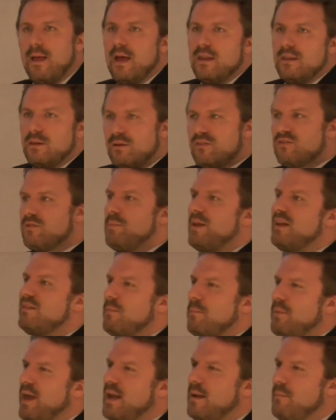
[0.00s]
There is a big
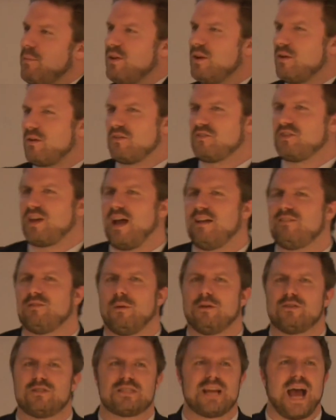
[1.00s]
debate in political science
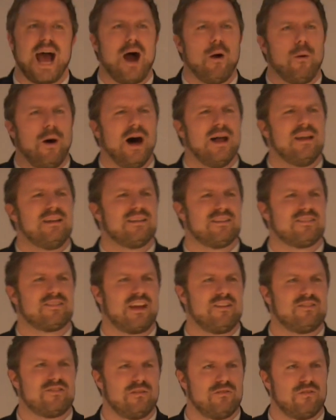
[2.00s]
about just how
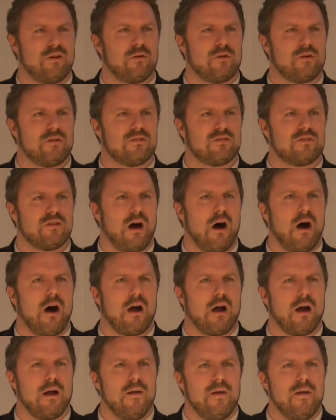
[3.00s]
undecisive voters are.